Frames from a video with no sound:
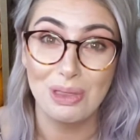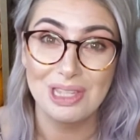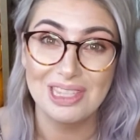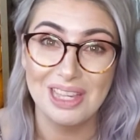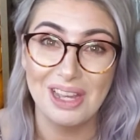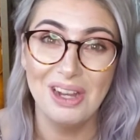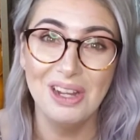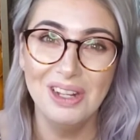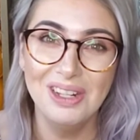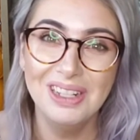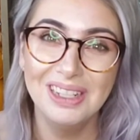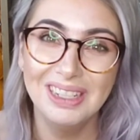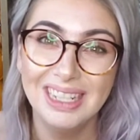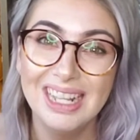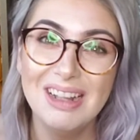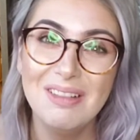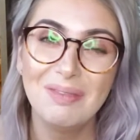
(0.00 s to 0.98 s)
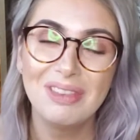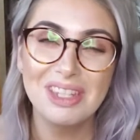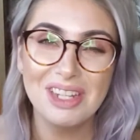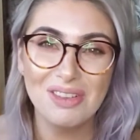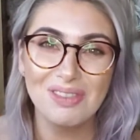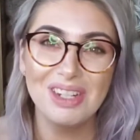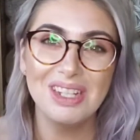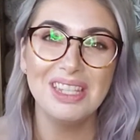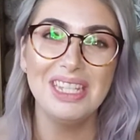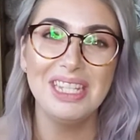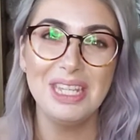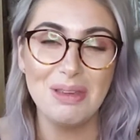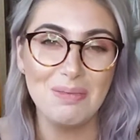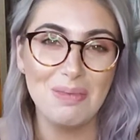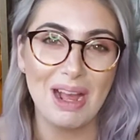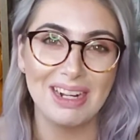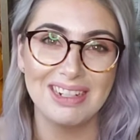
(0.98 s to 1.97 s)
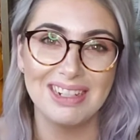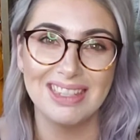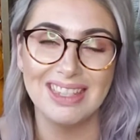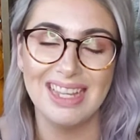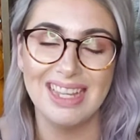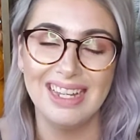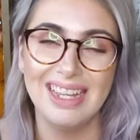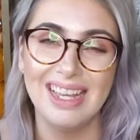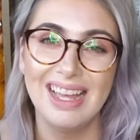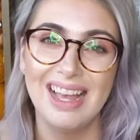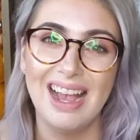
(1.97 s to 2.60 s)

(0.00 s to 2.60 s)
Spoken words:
So definitely keep practicing.